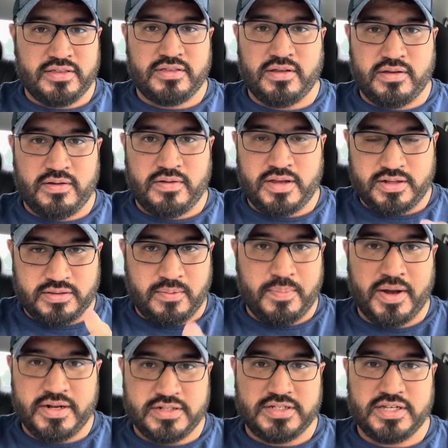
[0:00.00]
the
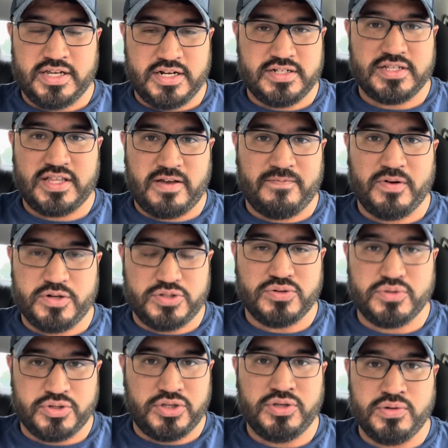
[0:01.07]
button to get into that
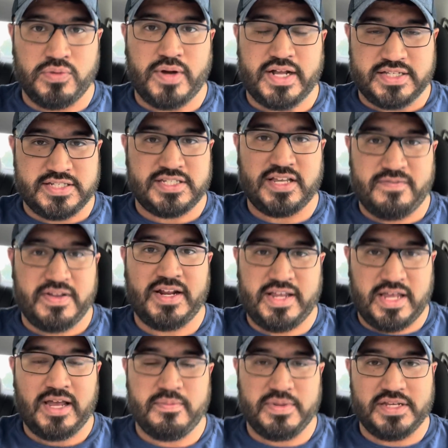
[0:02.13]
virtual queue at 7
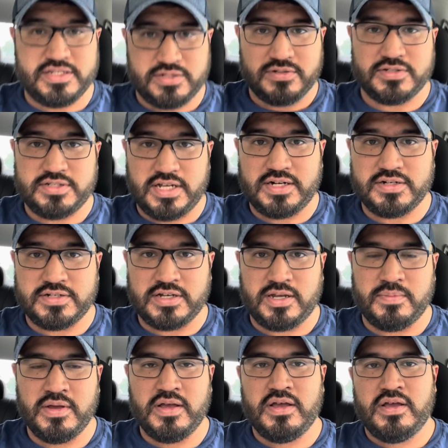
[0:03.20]
a.m. Eastern Standard
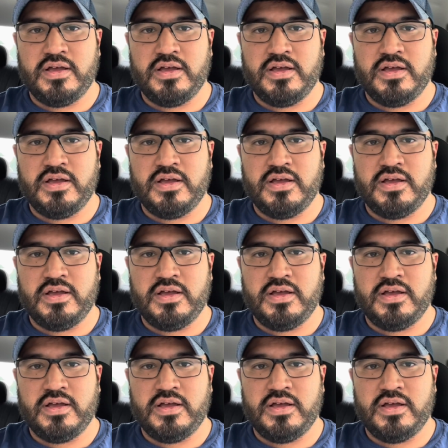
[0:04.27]
Time.